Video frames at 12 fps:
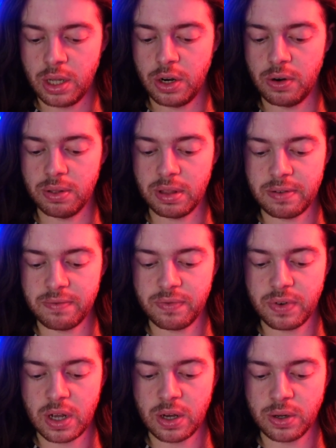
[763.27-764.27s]
your lymph
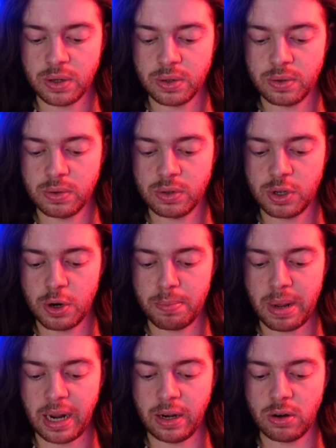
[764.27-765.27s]
nodes, your
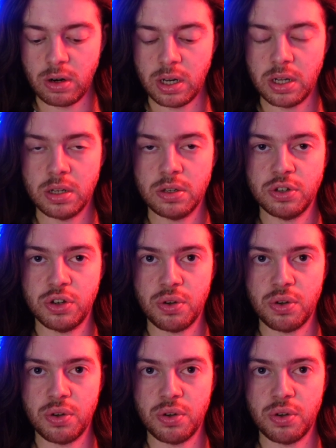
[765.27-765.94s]
pancreas,